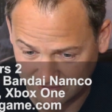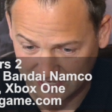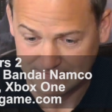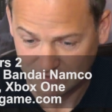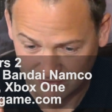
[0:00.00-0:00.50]

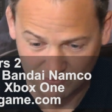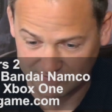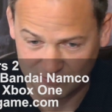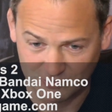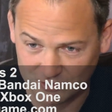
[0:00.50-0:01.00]
gamer, or
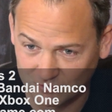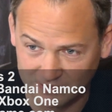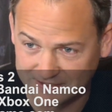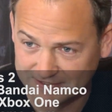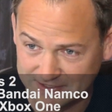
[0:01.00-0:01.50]
whatever you want to
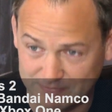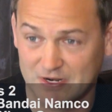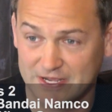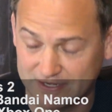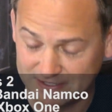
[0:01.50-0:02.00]
call it, the
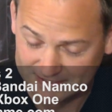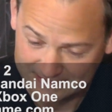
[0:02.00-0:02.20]
player,